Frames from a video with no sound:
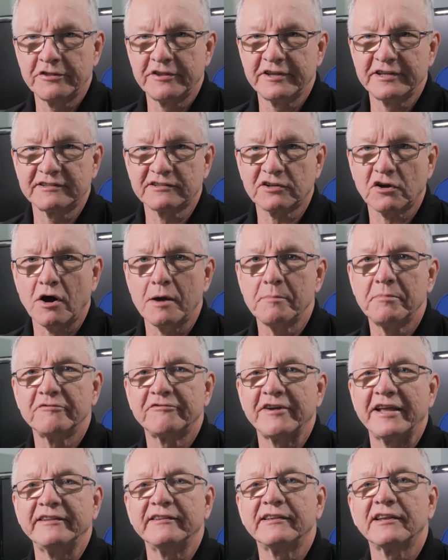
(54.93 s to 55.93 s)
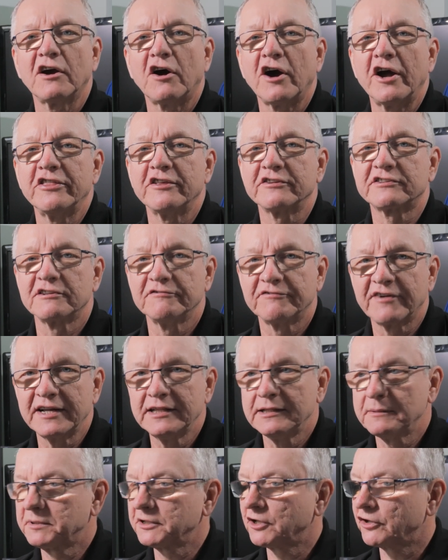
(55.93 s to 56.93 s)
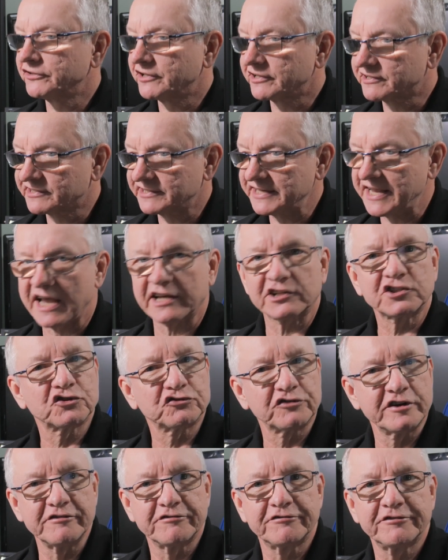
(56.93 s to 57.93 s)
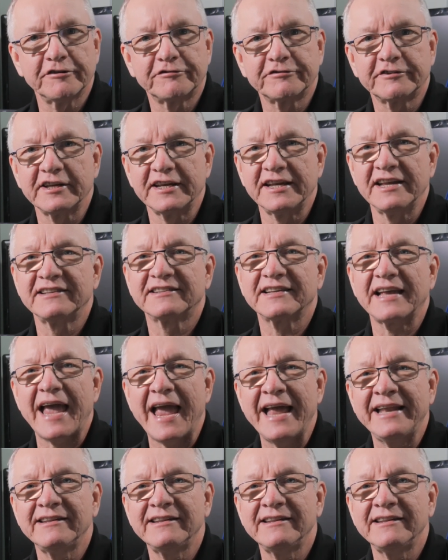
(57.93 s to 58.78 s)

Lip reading: the type of NDI that's available on the CX350 is